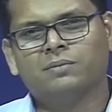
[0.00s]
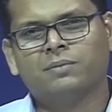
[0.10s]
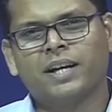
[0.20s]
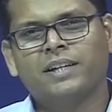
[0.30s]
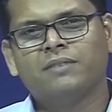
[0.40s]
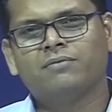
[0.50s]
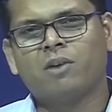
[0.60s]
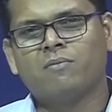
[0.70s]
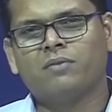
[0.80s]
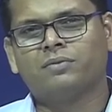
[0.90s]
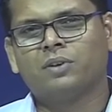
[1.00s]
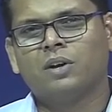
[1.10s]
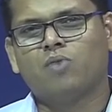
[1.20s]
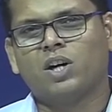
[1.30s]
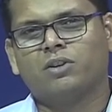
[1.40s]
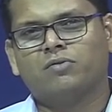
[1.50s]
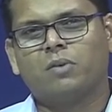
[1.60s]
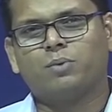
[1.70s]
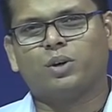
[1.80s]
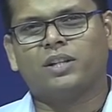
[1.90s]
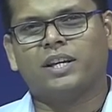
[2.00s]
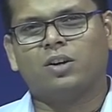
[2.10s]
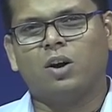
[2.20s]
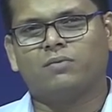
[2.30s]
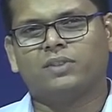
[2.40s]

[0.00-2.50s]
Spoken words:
right, in form of whatever form you can think of.